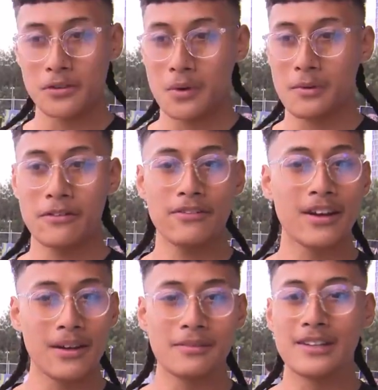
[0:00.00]
for my
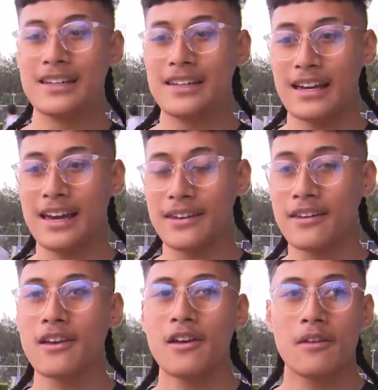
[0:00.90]
family and
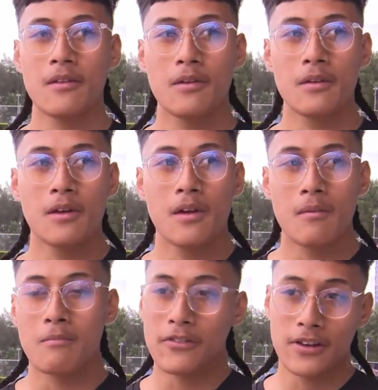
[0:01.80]

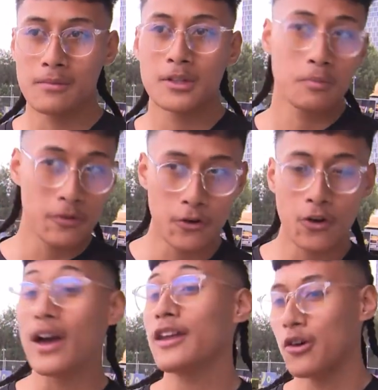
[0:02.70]
my families
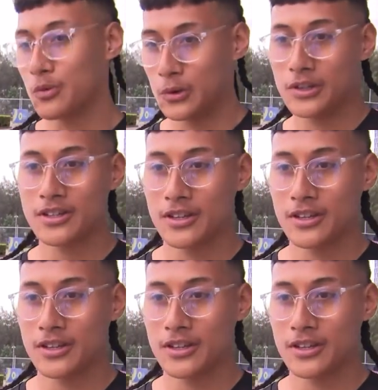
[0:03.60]
before and onwards.